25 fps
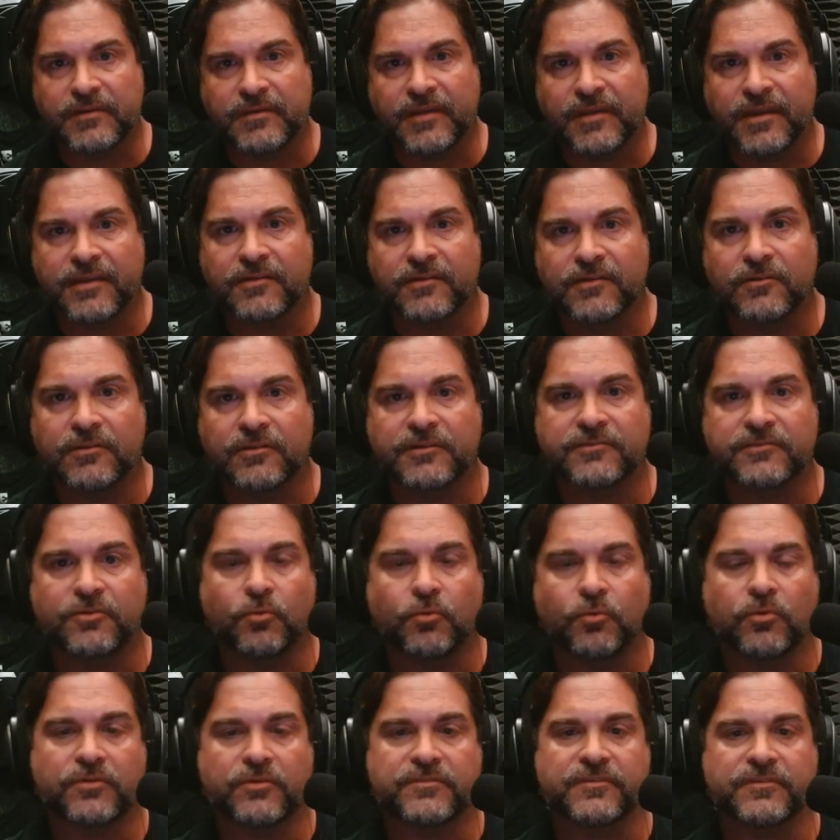angle it
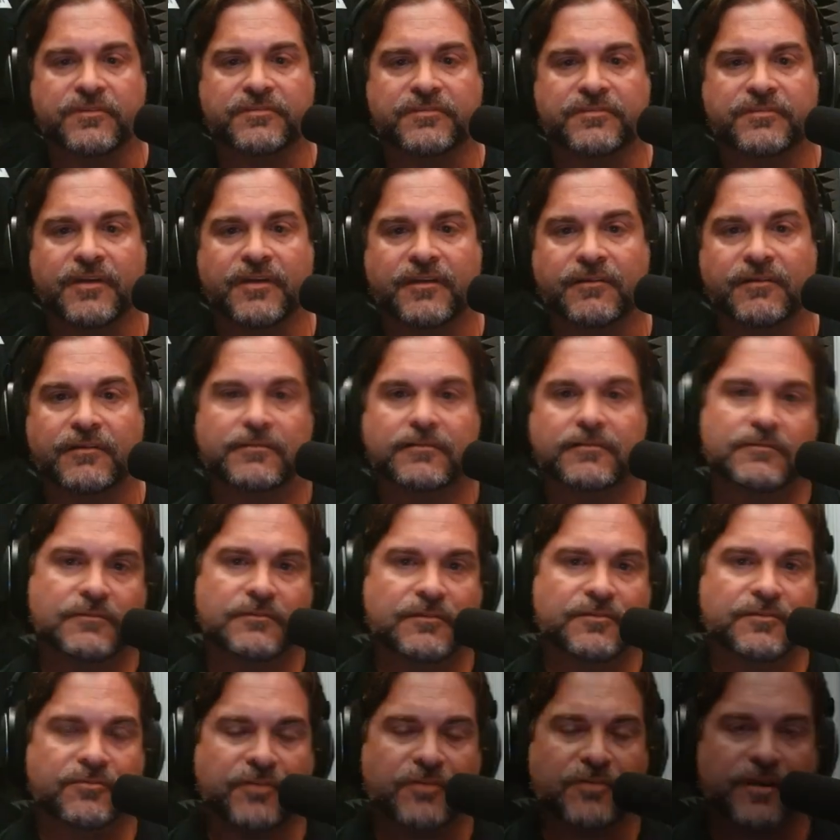towards the center. Let's try